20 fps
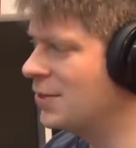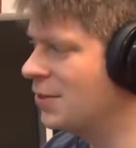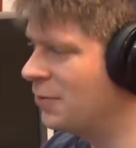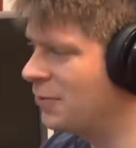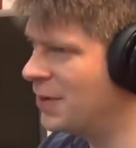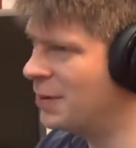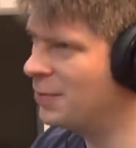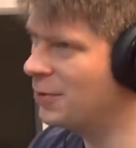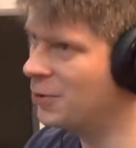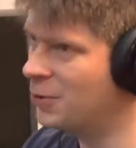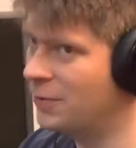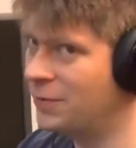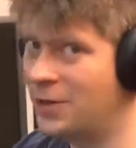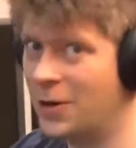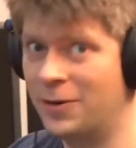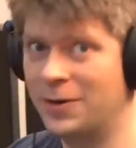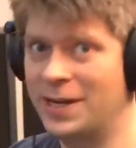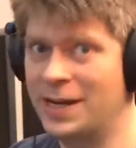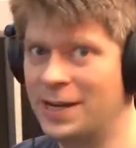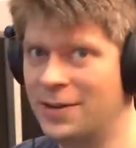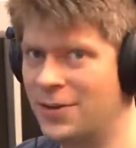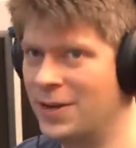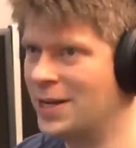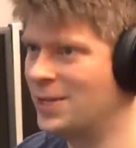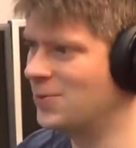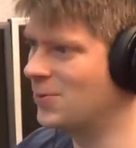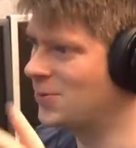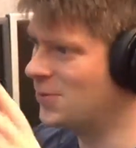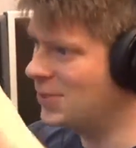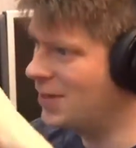So people who have donated
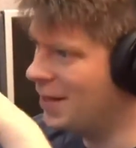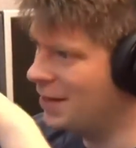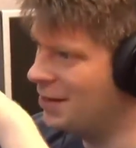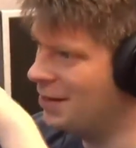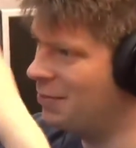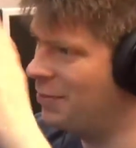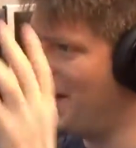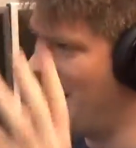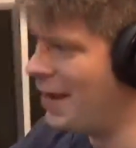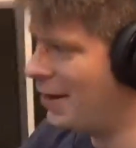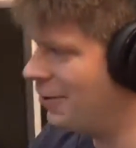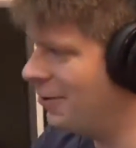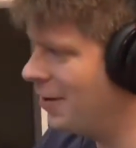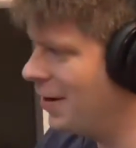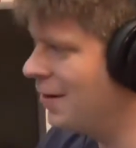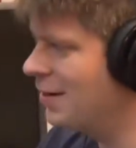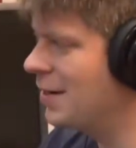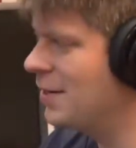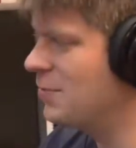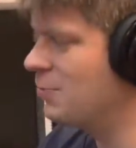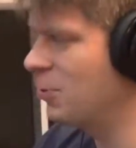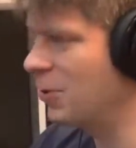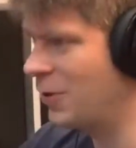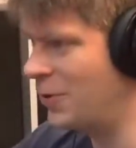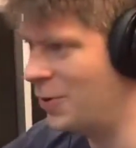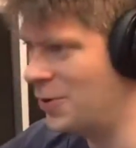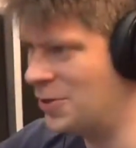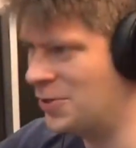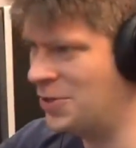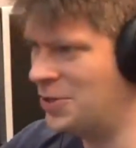things will see it in the background as we're
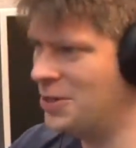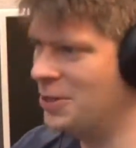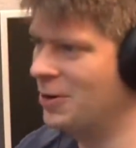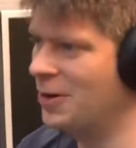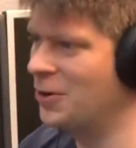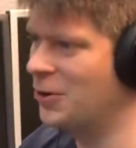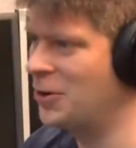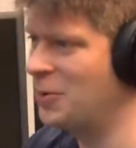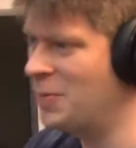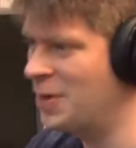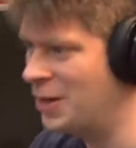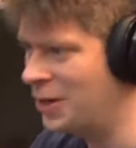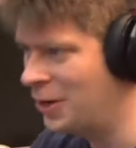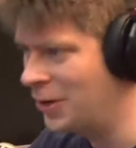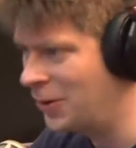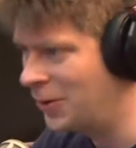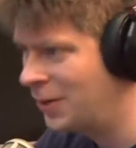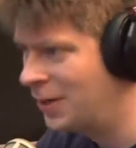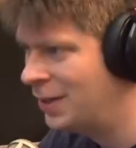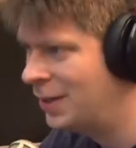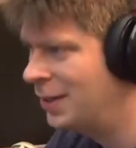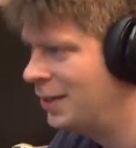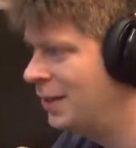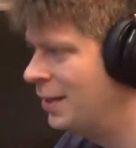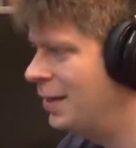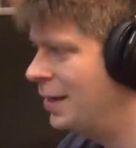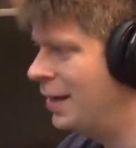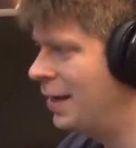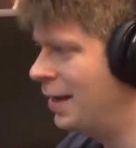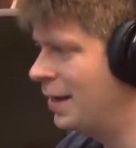going to see your El Camino,
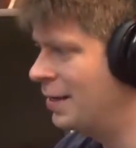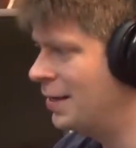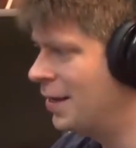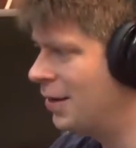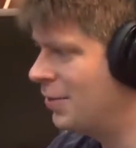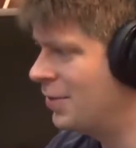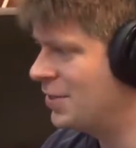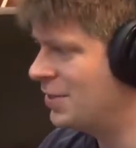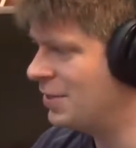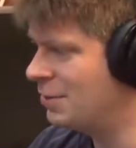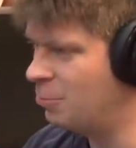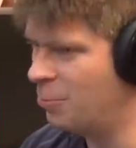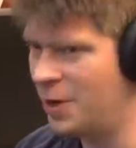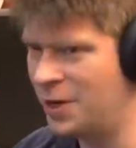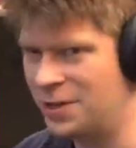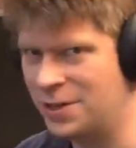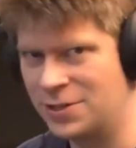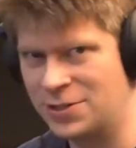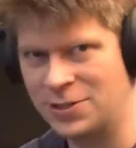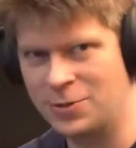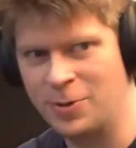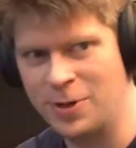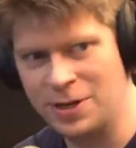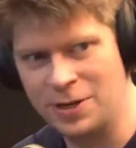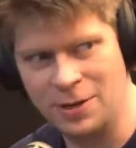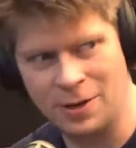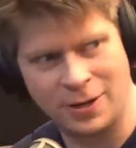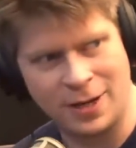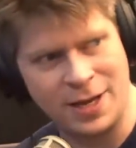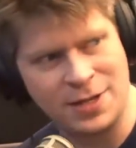and yes. uh, we see wind squid
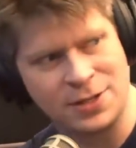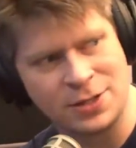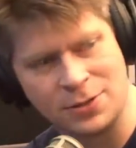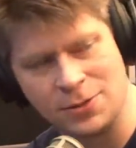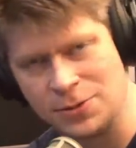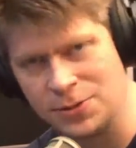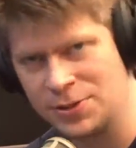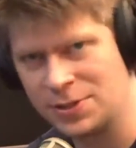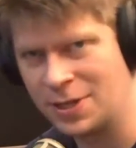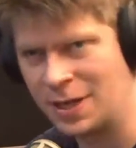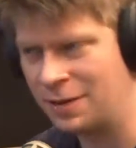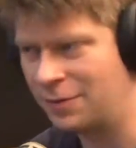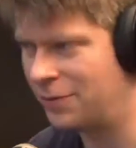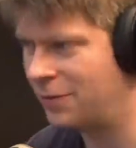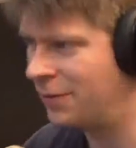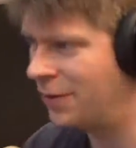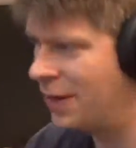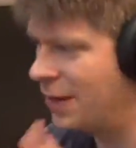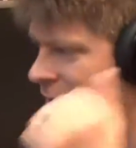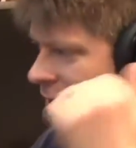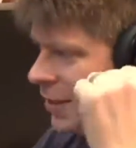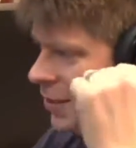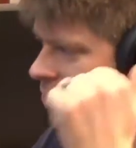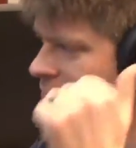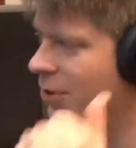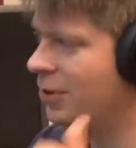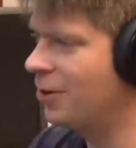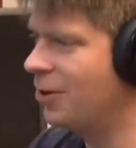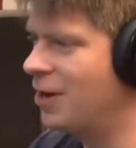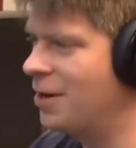and all kinds of cool stuff like
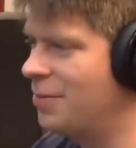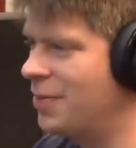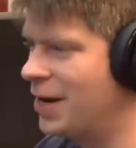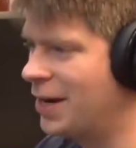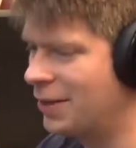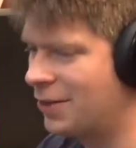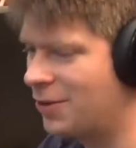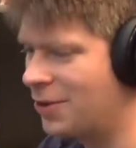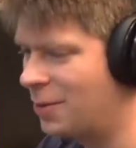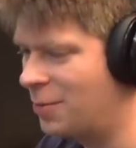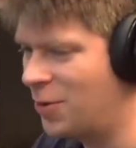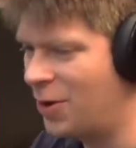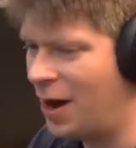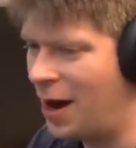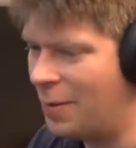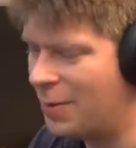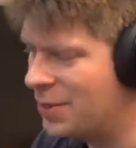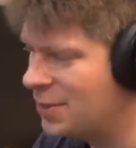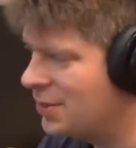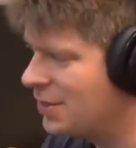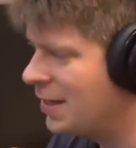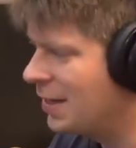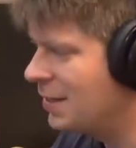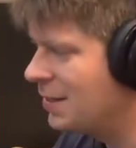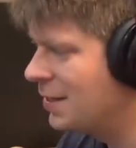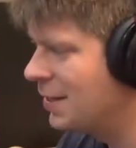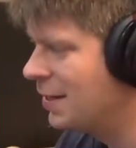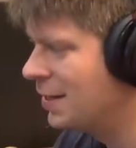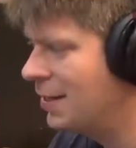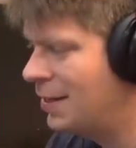Unicron back there that Mohammed
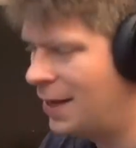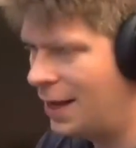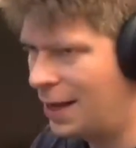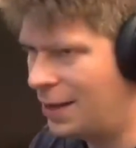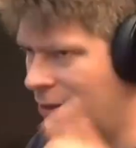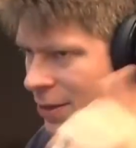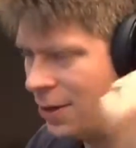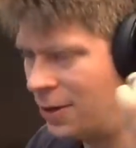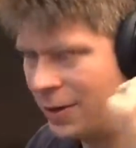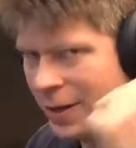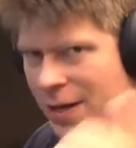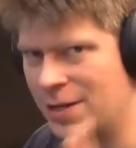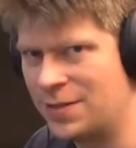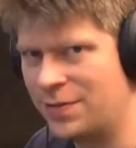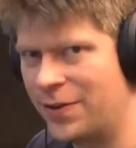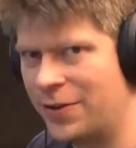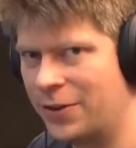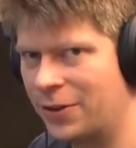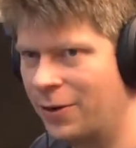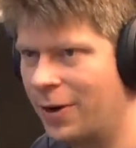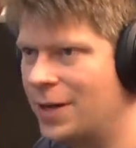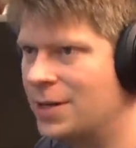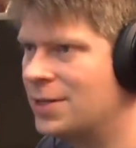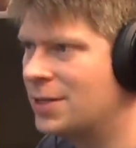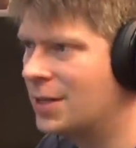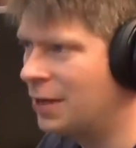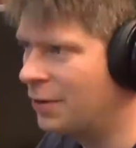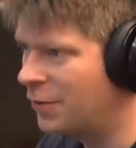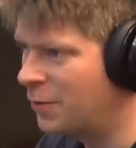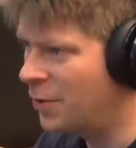sent, and all kinds of other great
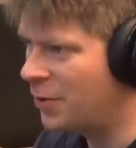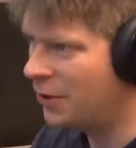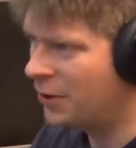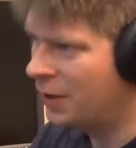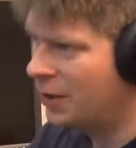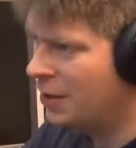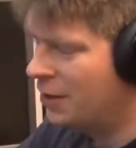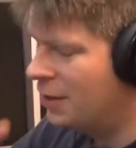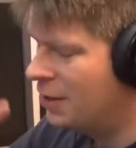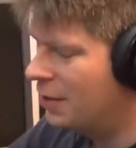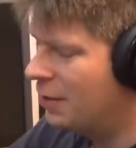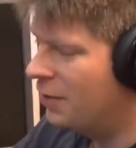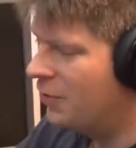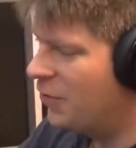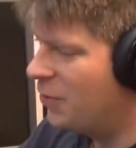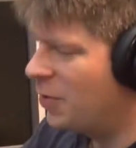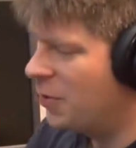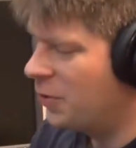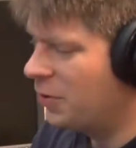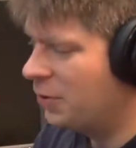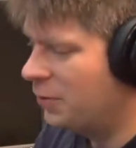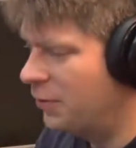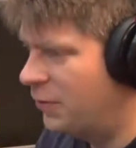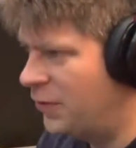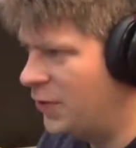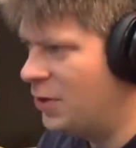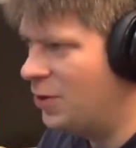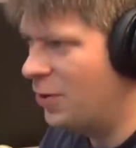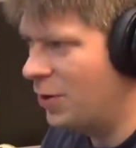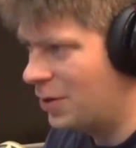stuff from other from other
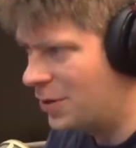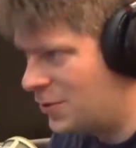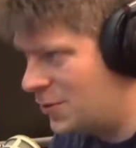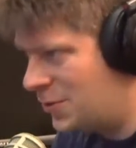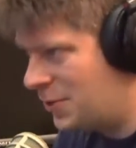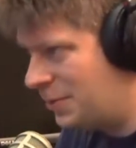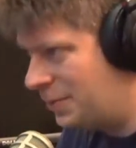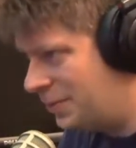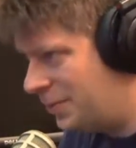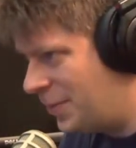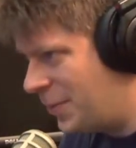viewers.